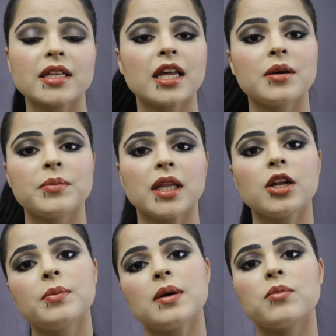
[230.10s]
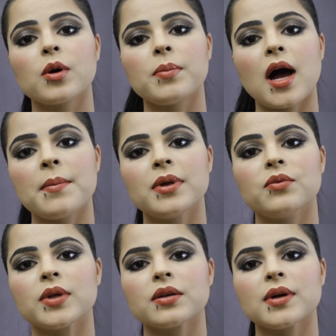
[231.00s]
to get them a little bit more
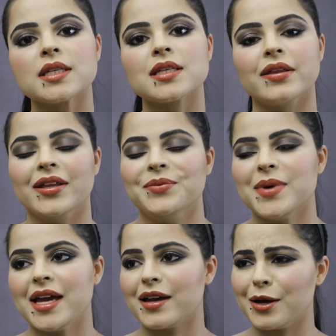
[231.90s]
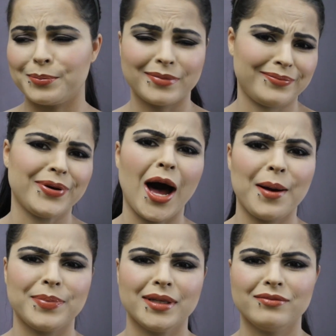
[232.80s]
poppin' with the rest of the makeup
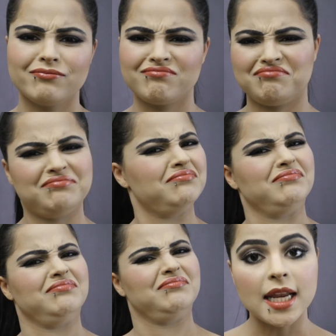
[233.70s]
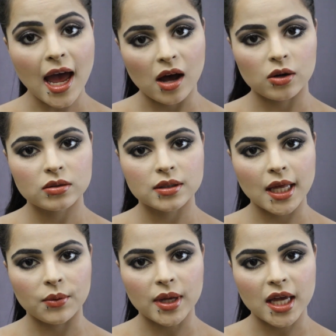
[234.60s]
poppin'. Now
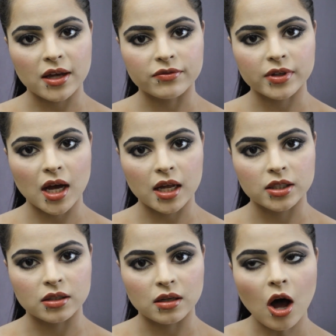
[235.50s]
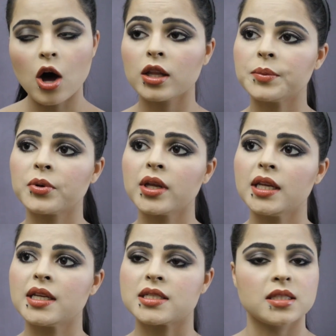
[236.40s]
that we have gotten all the
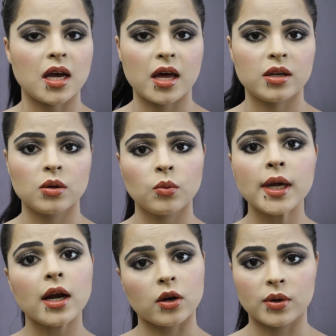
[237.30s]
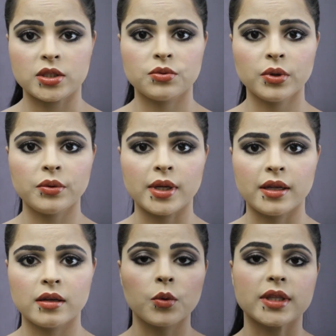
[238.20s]
prettiness done, we are going to ruin
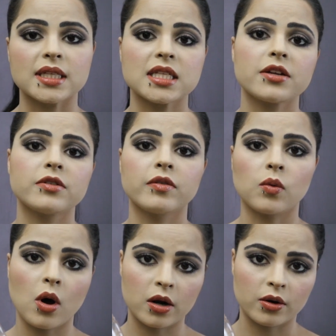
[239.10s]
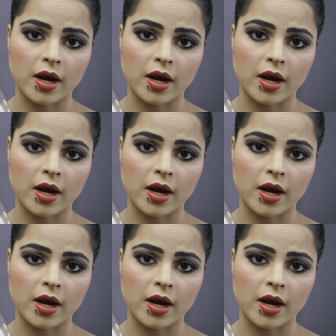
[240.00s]
it with this leftover water